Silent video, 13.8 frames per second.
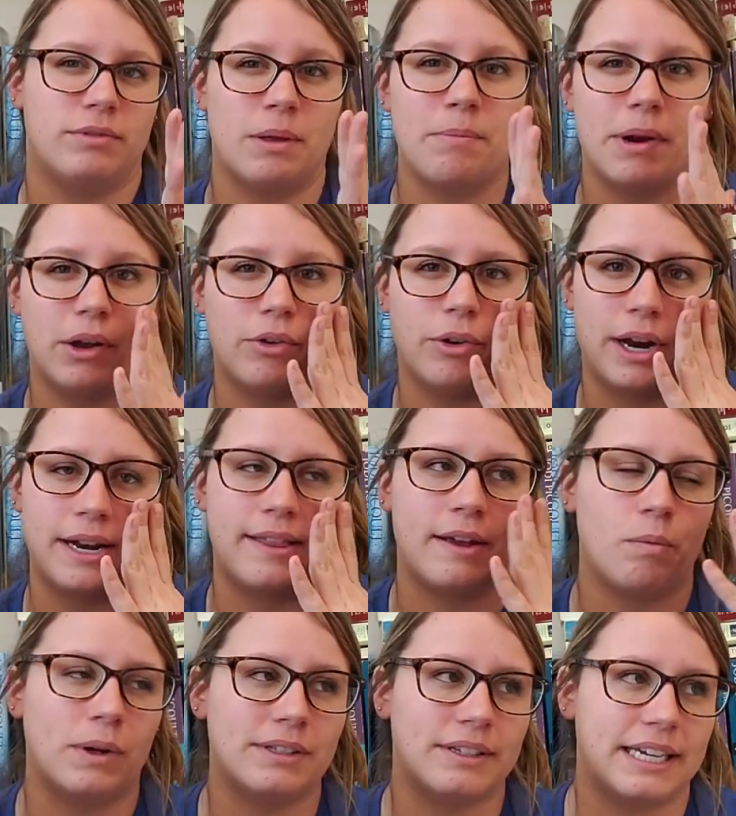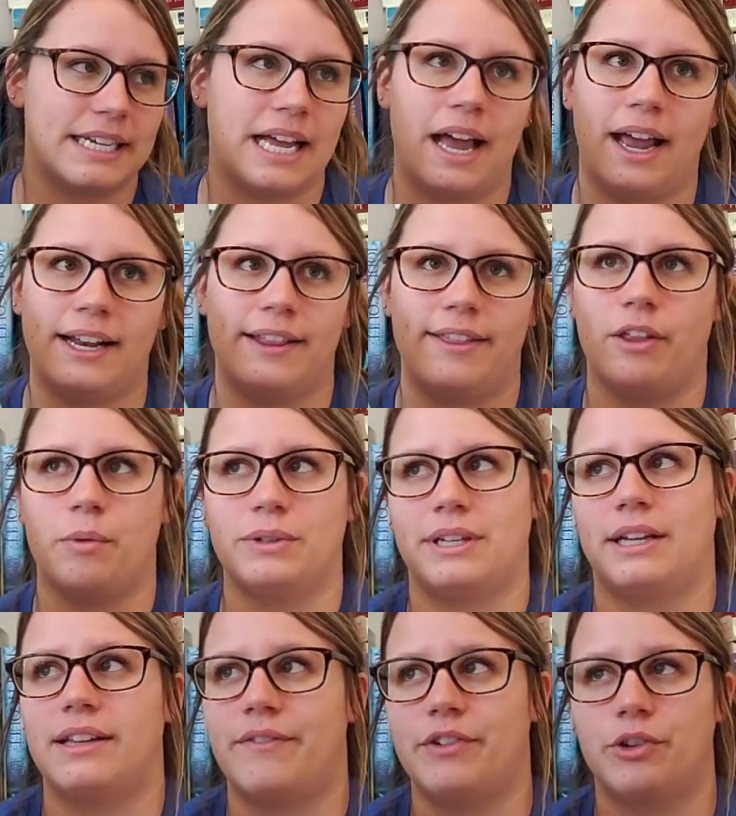the middle grade. I think one's like 9 and the other one's like
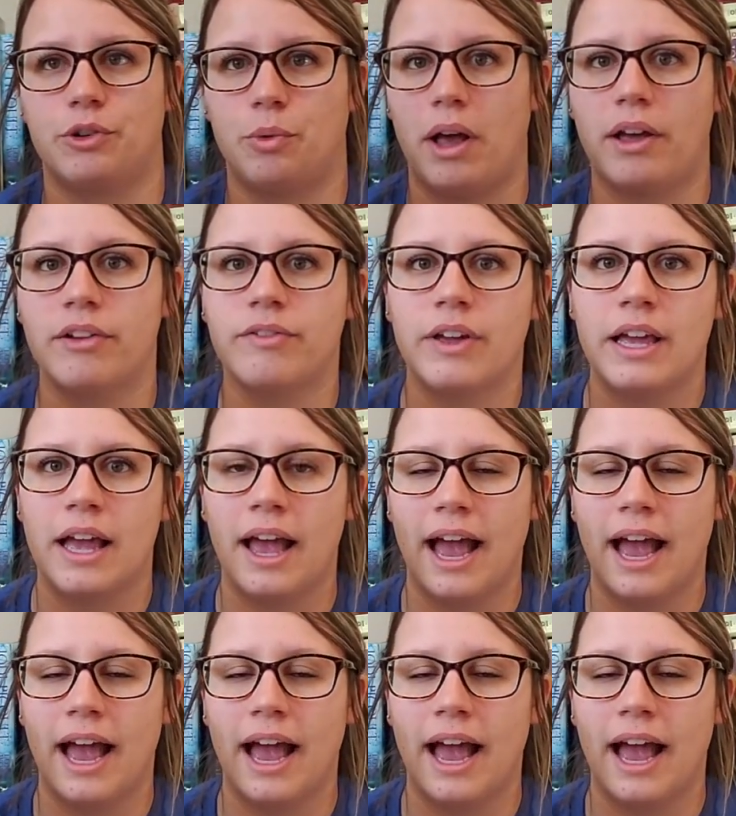11 or 12.